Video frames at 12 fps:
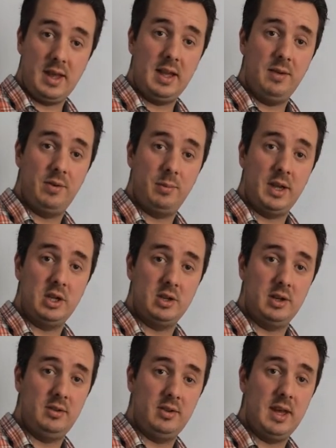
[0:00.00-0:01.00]
that that
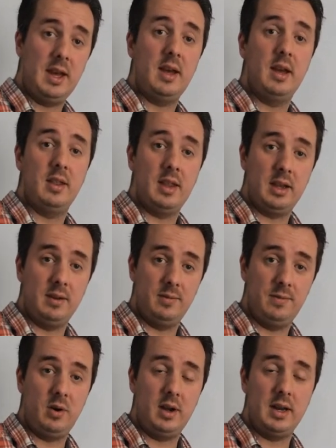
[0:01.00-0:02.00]
information is there and
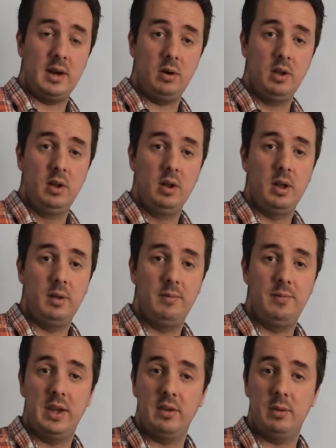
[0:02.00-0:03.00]
they can find out
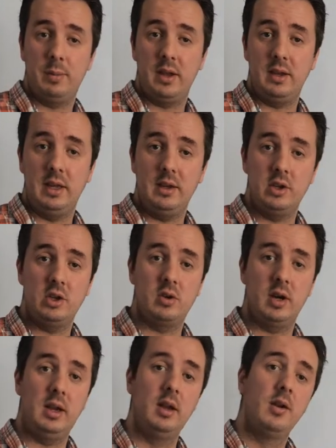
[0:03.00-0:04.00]
things about the
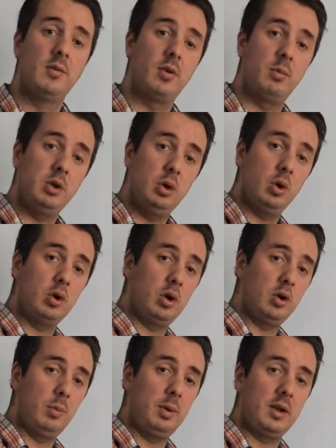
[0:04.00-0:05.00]
industry from
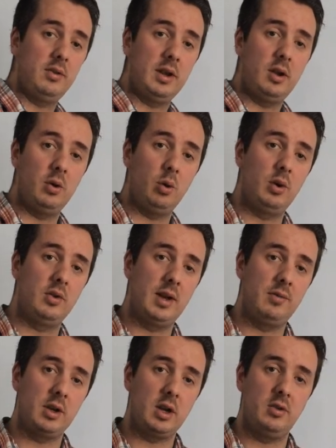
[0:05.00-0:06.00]
your Google Plus. They don't
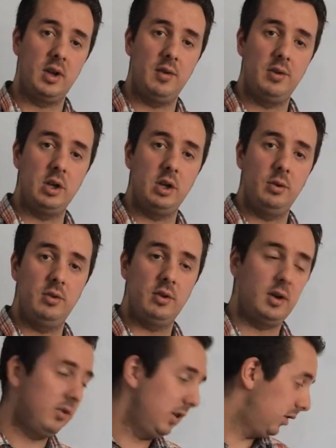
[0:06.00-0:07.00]
always have to go to other
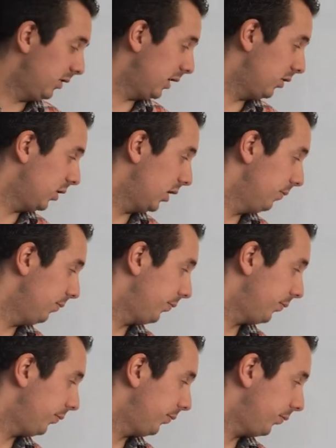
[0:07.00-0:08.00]
news sites,
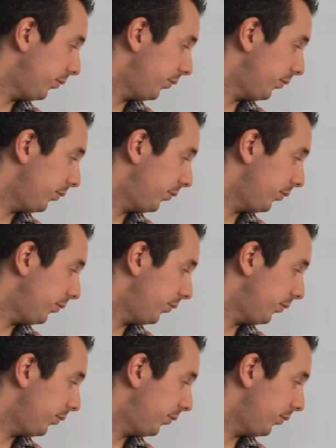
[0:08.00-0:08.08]
etc.